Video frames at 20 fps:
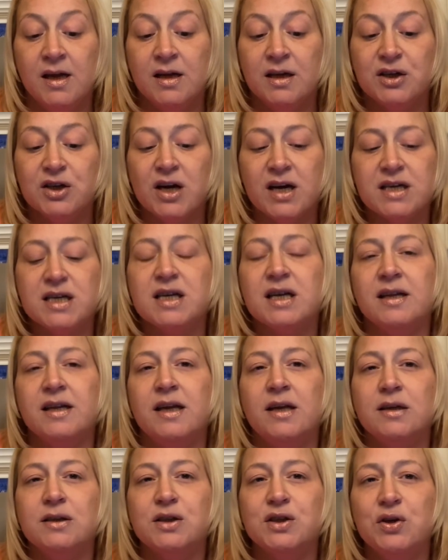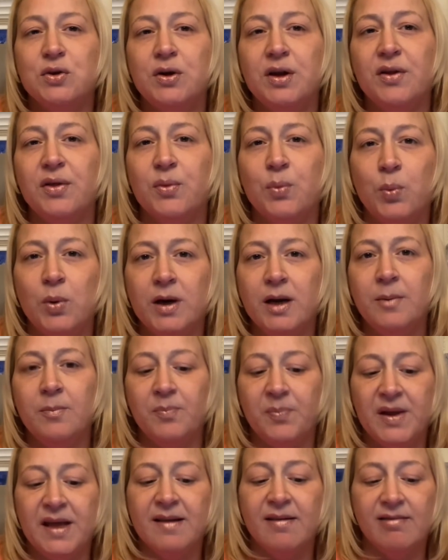Tragically, Judith wouldn't
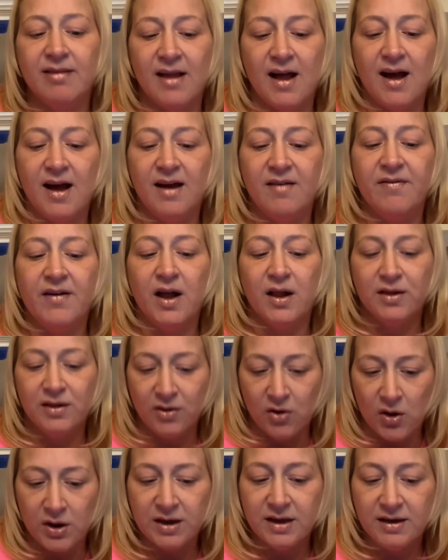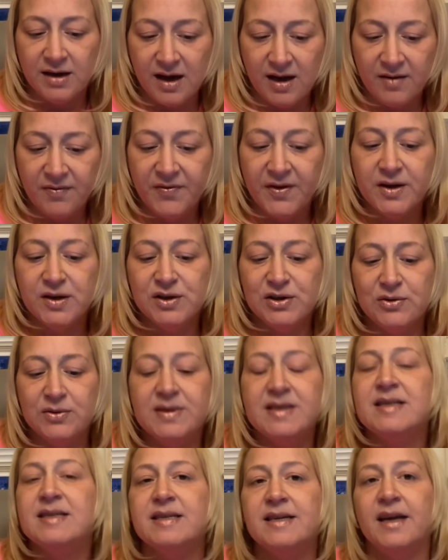be alive long enough to
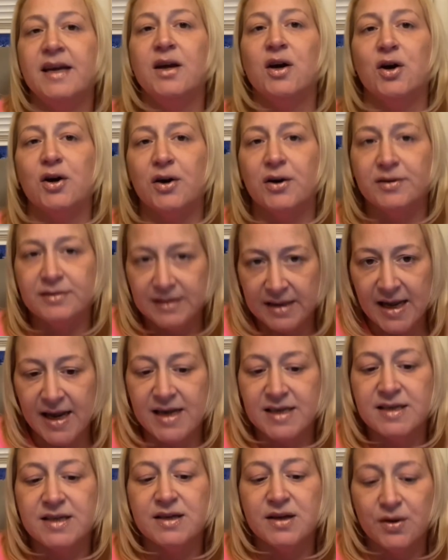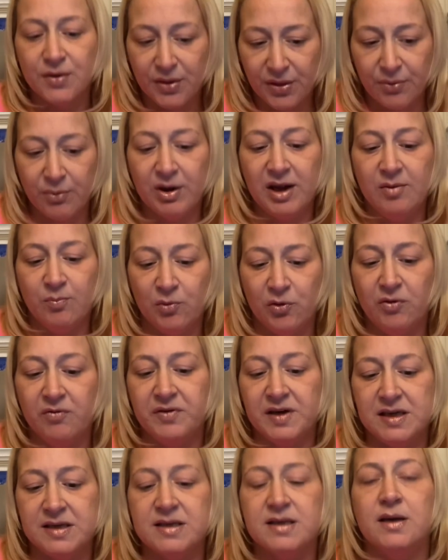see her last three
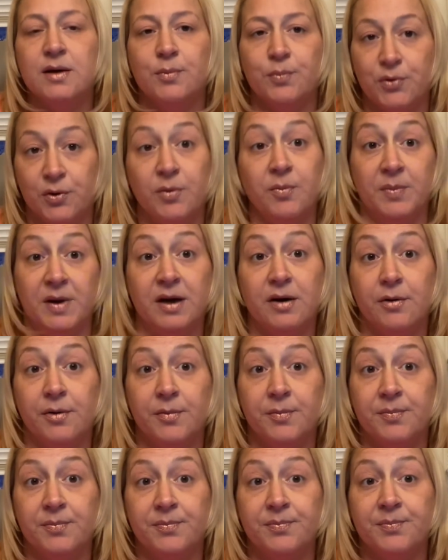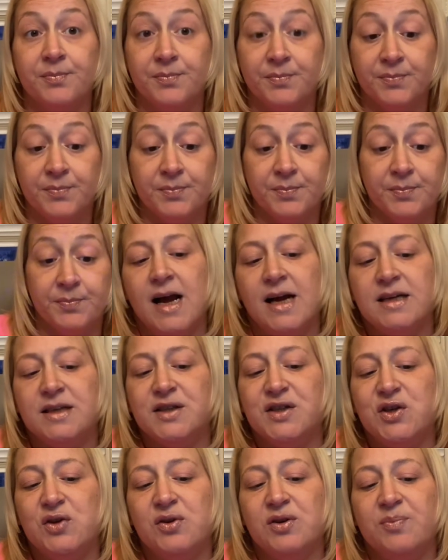movies premiere. As
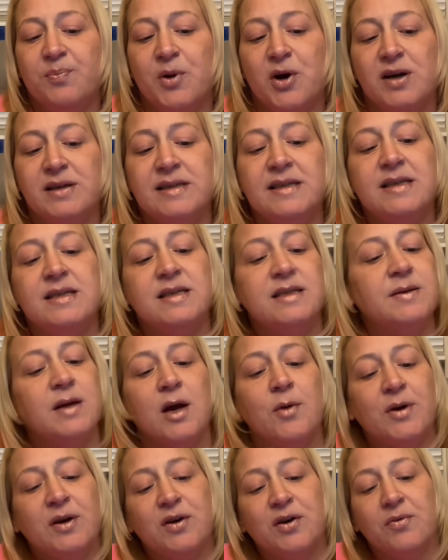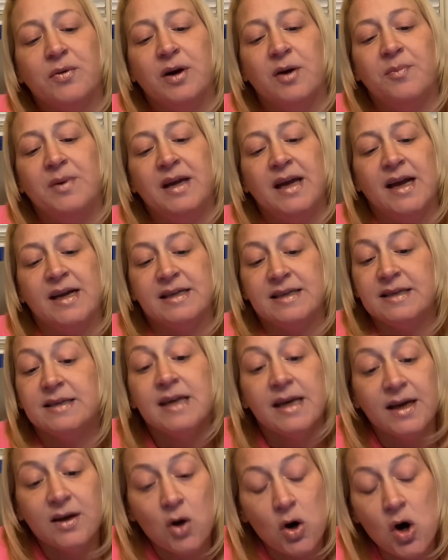Judith Barsi's career began to
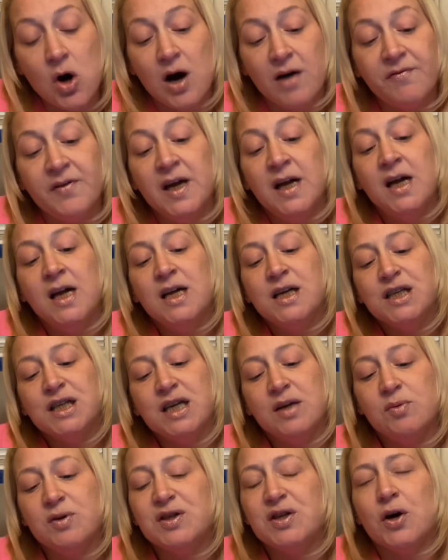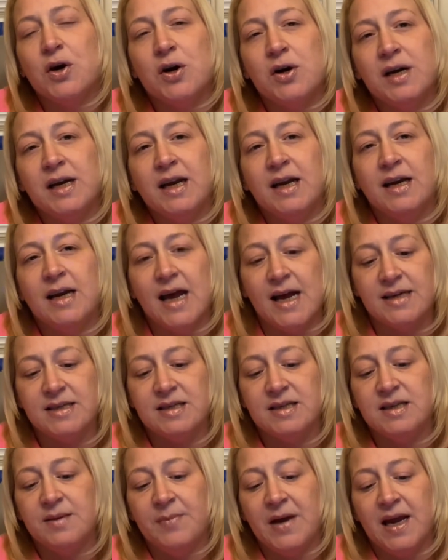take off, she was earning an
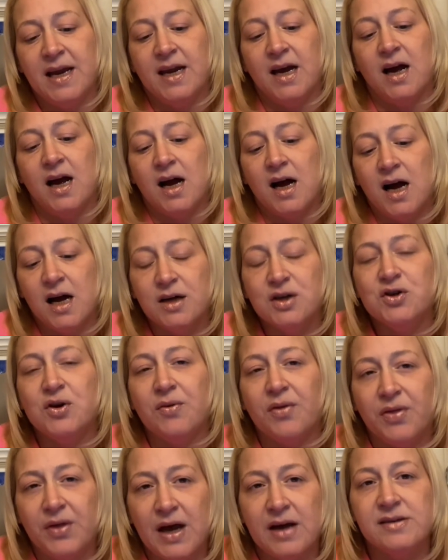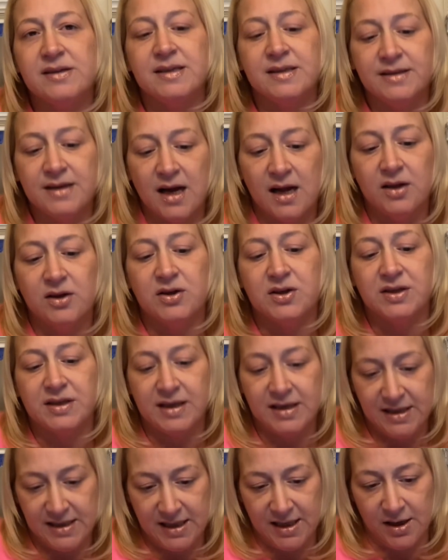estimated $100,000 a
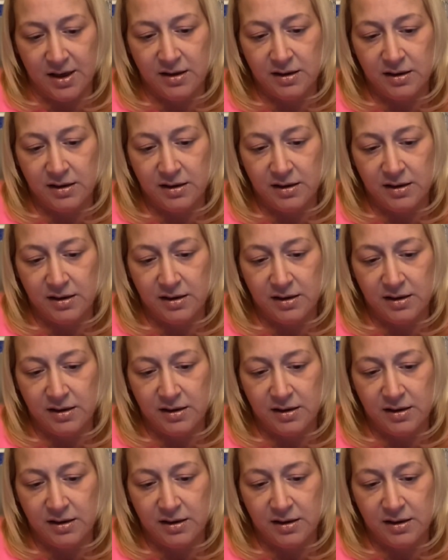year.